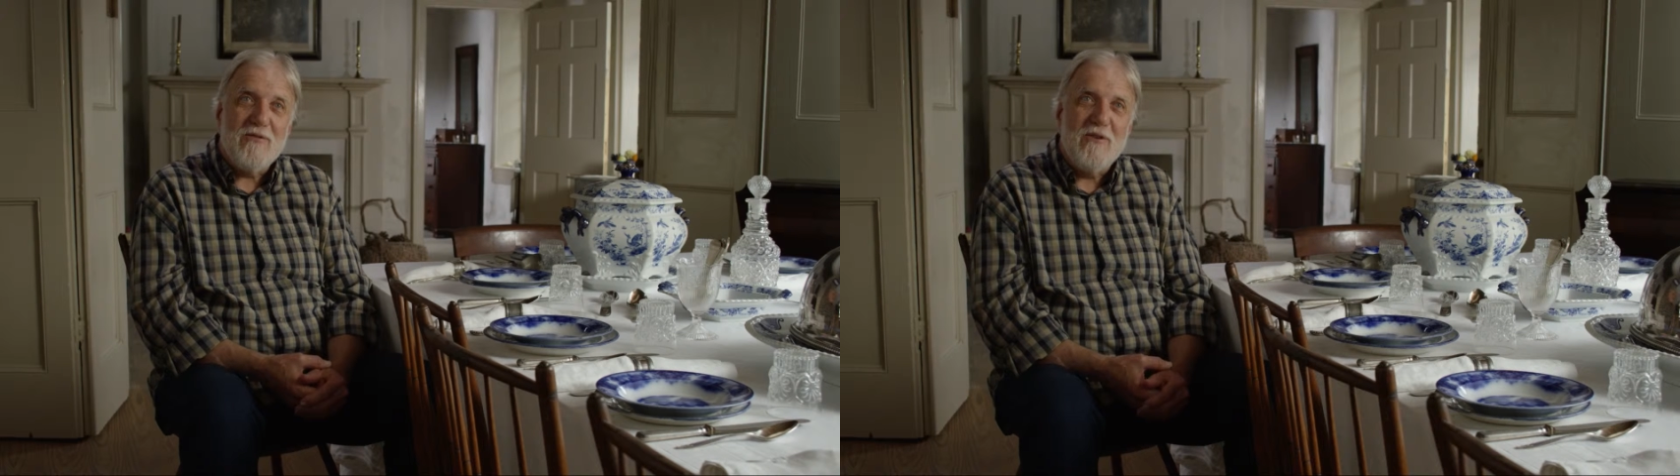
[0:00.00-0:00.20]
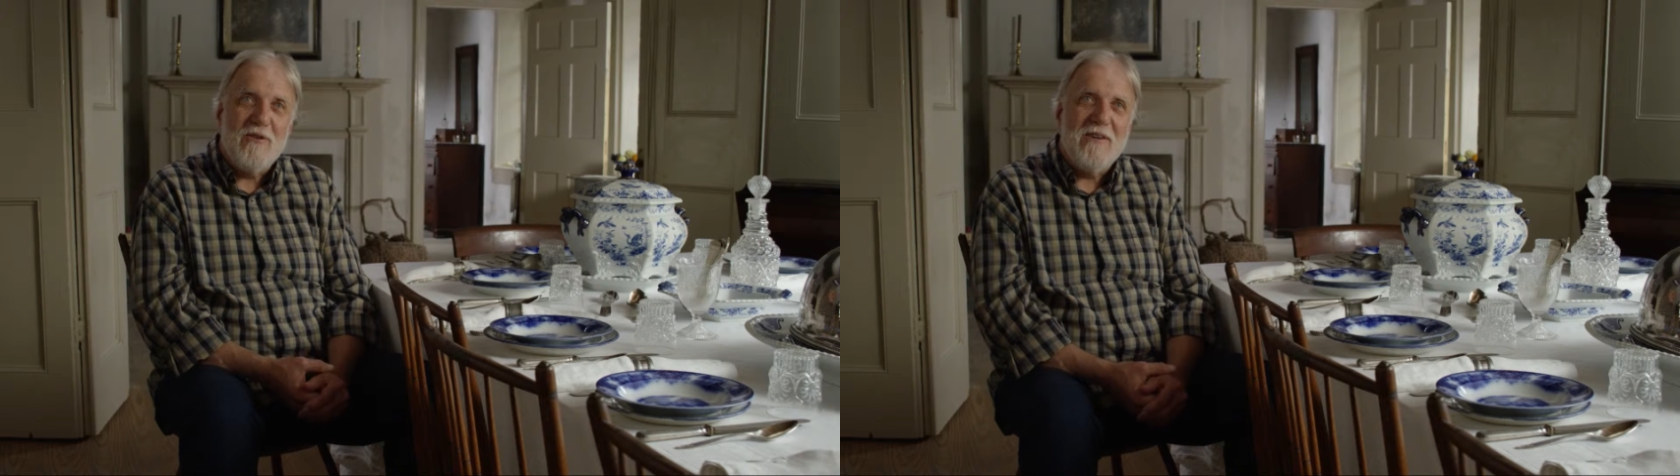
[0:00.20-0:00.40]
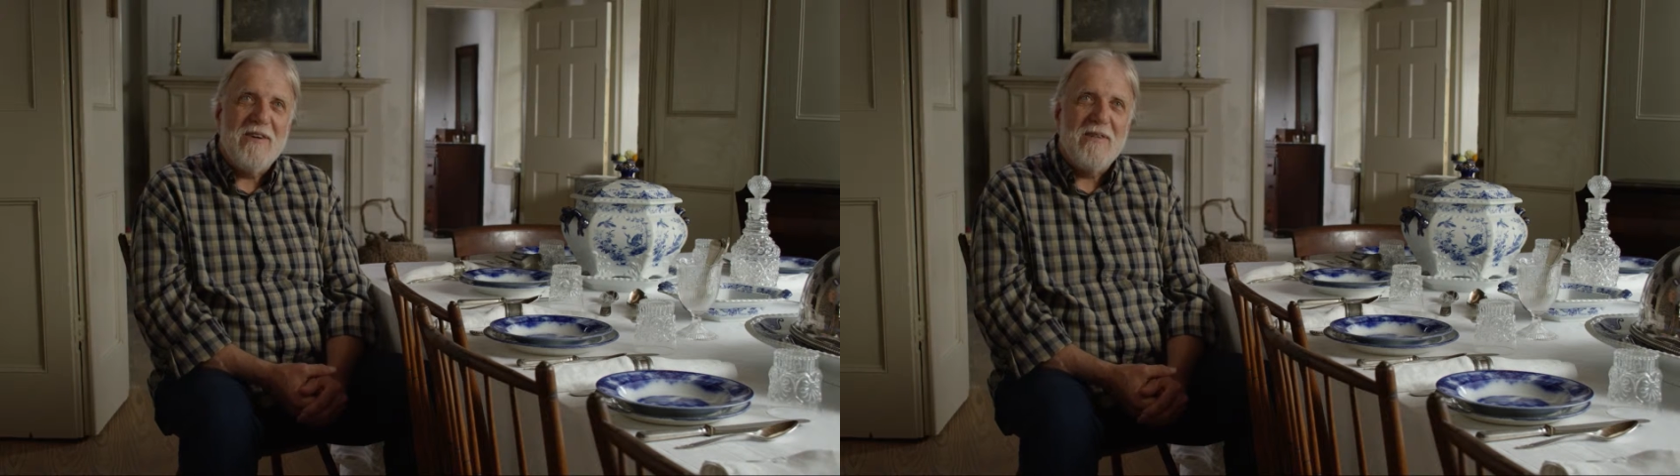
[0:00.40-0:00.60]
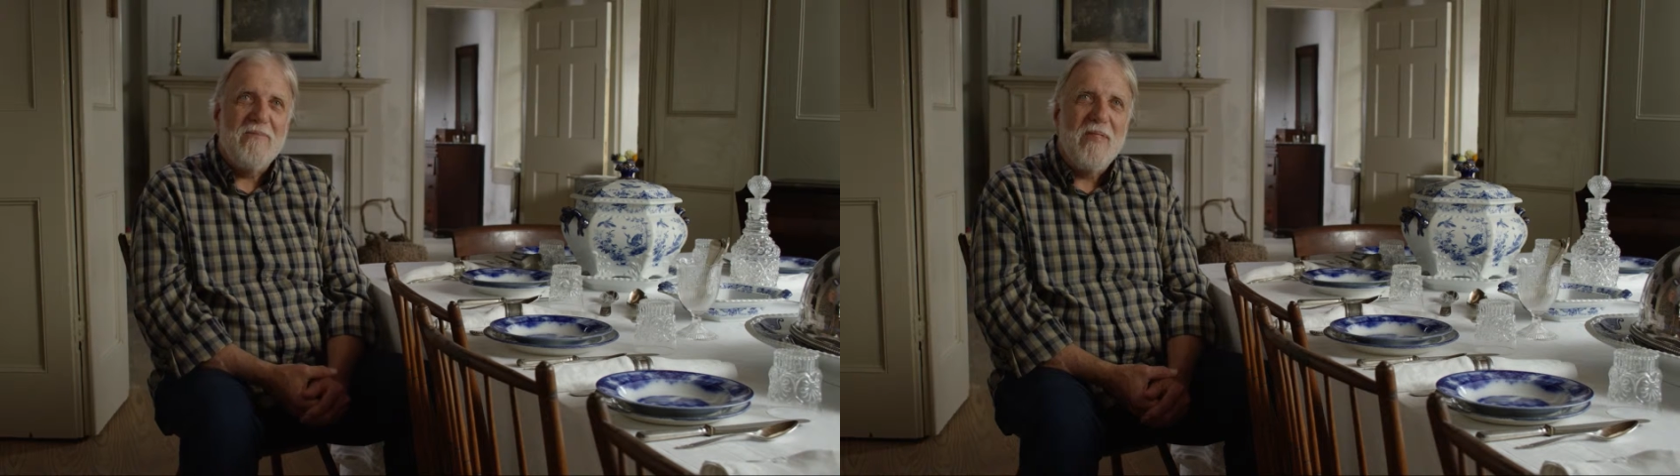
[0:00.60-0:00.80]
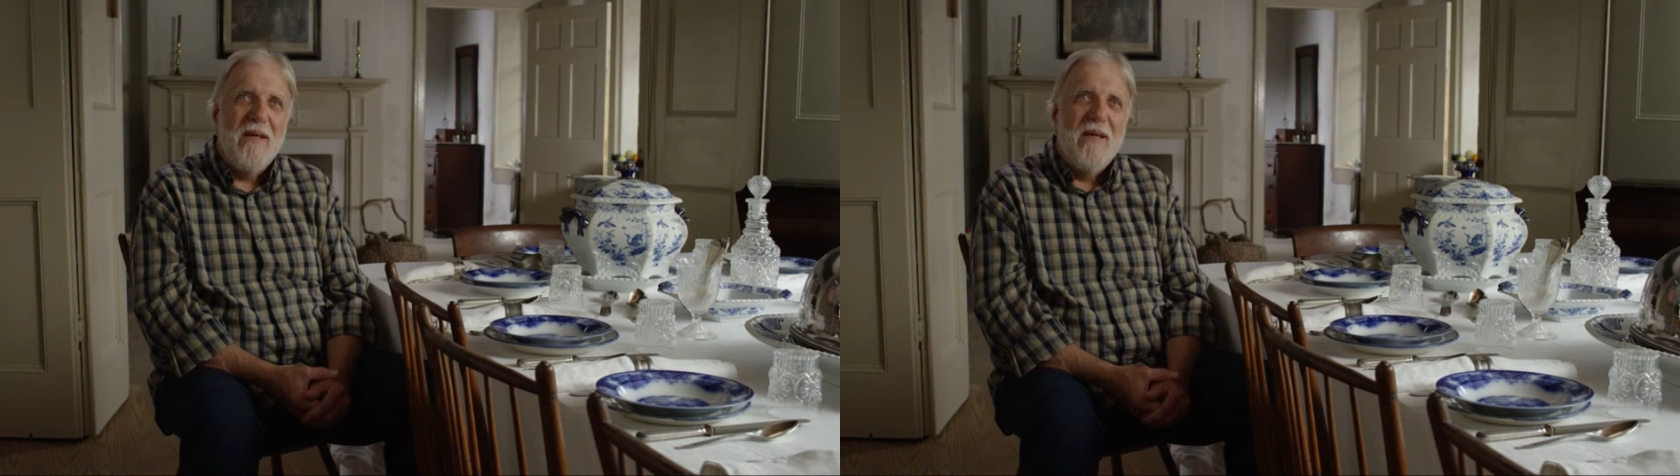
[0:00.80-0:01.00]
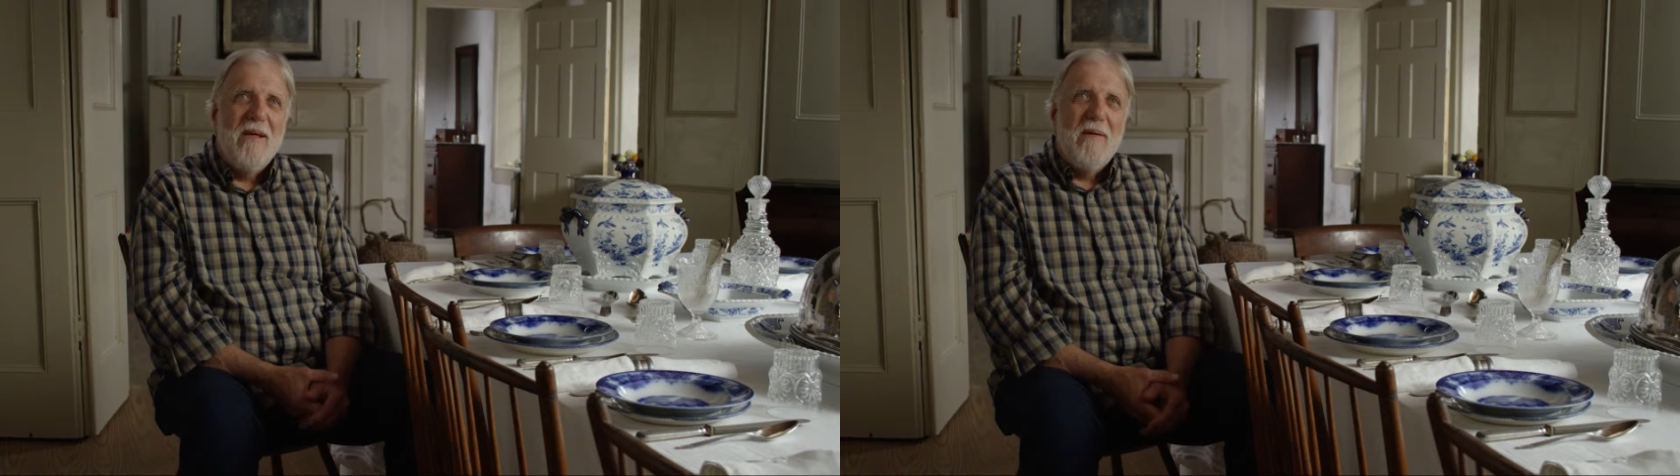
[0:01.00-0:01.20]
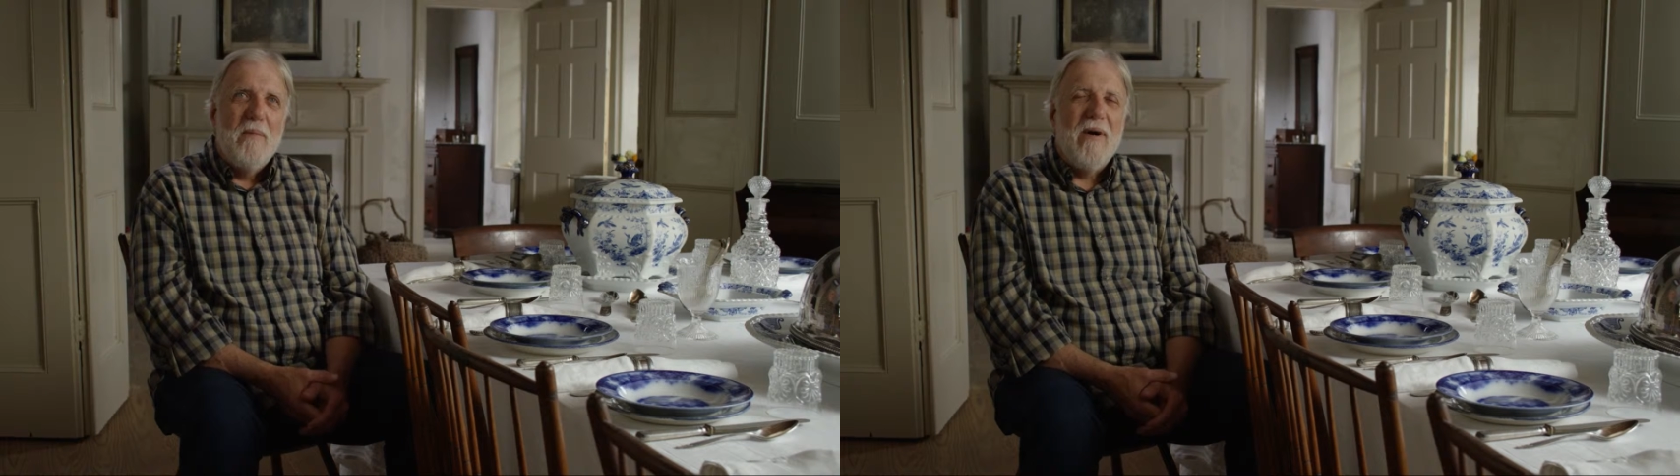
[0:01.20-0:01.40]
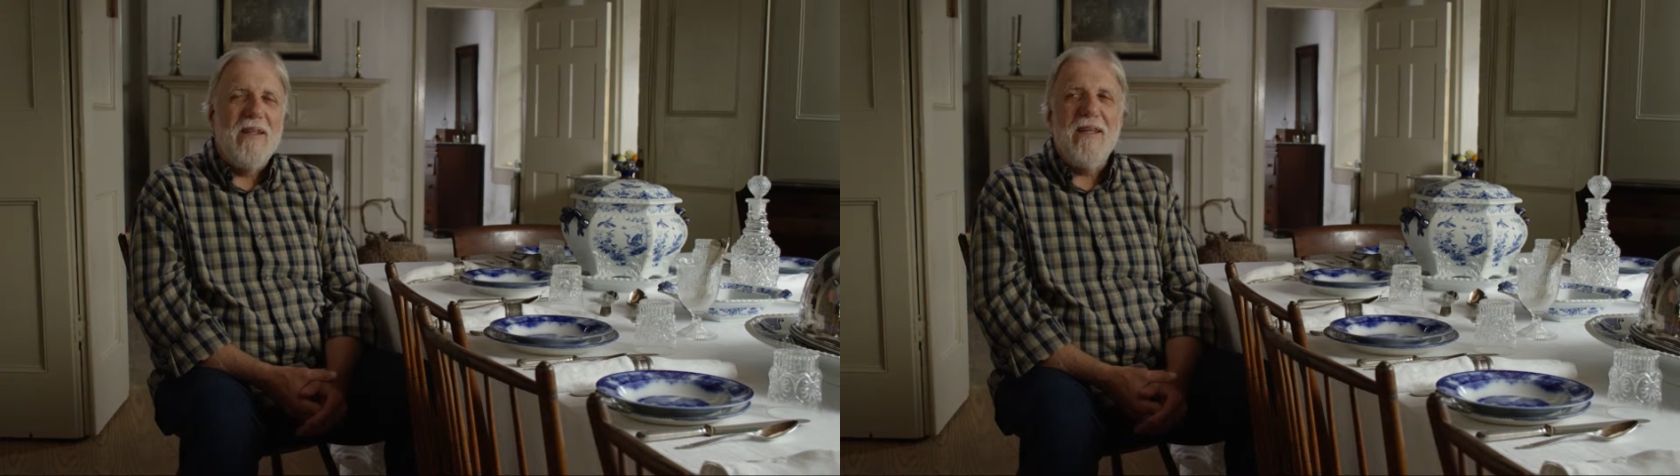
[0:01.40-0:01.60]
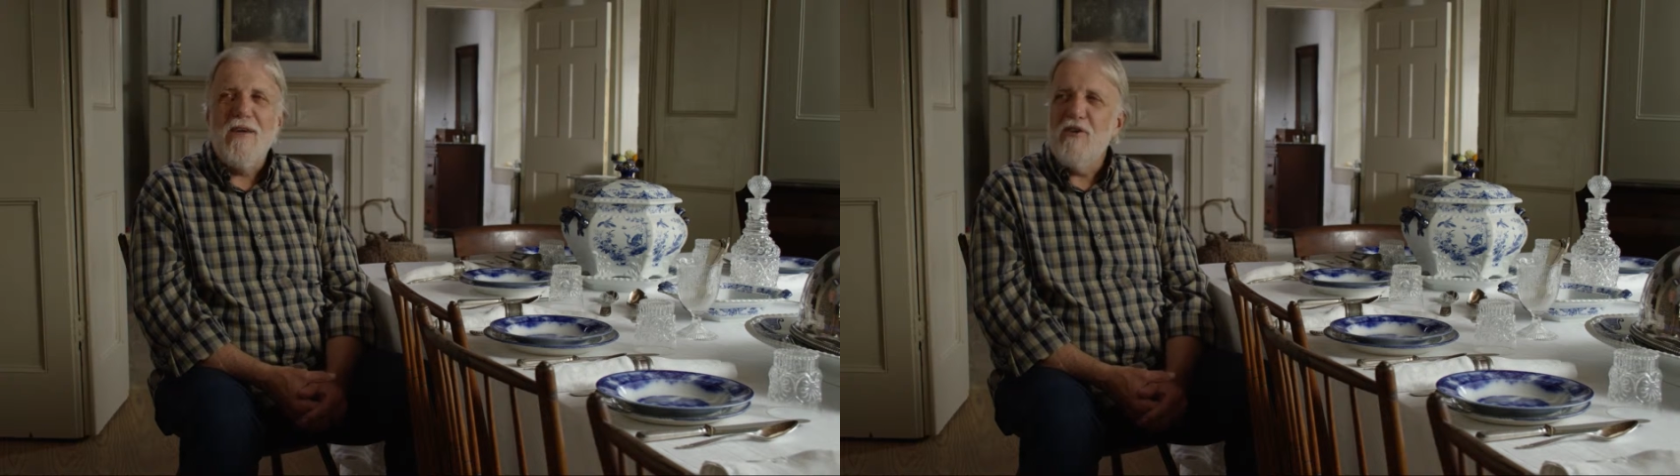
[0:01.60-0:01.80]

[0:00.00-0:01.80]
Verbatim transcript: So, um, but